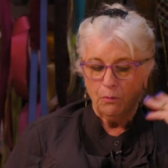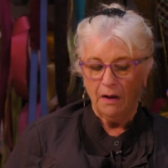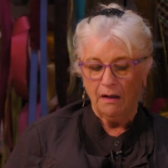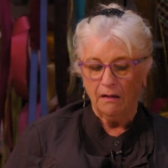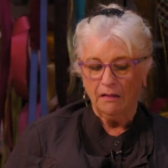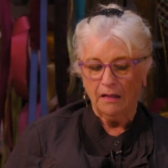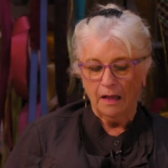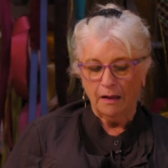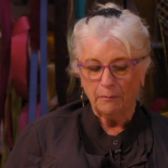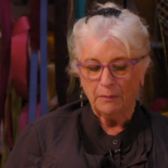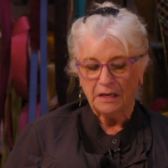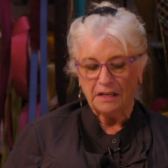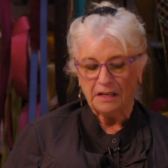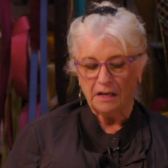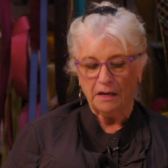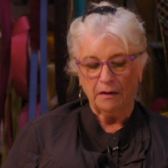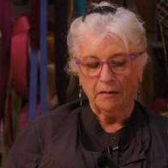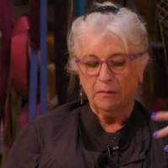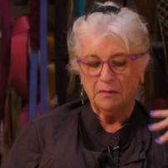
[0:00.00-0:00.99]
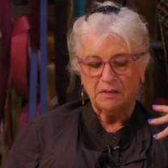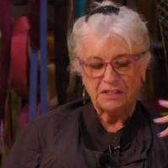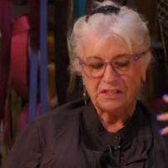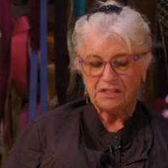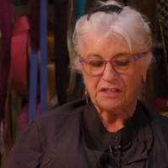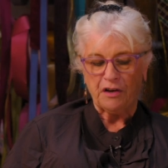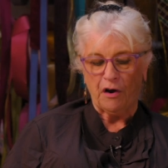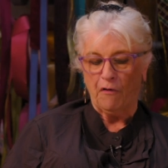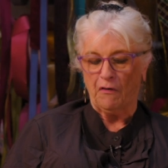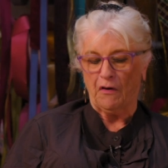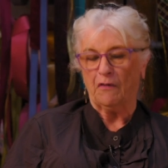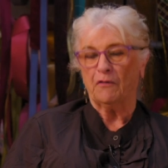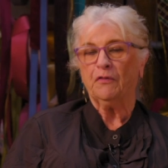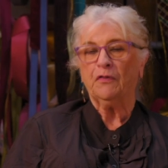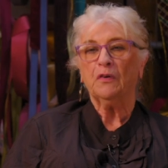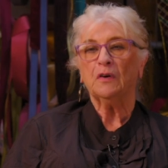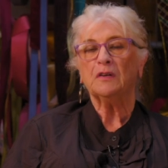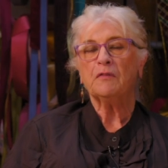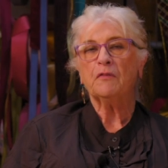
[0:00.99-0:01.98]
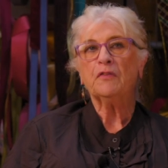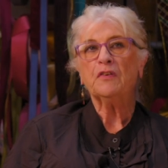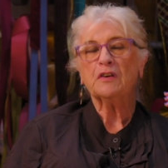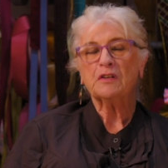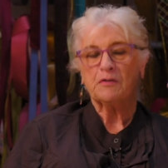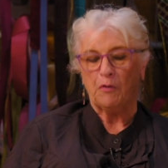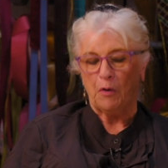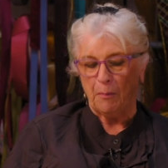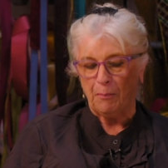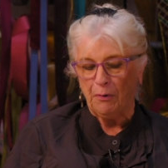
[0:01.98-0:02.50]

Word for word: Well, I'm going to get, I'll just go over. First of all,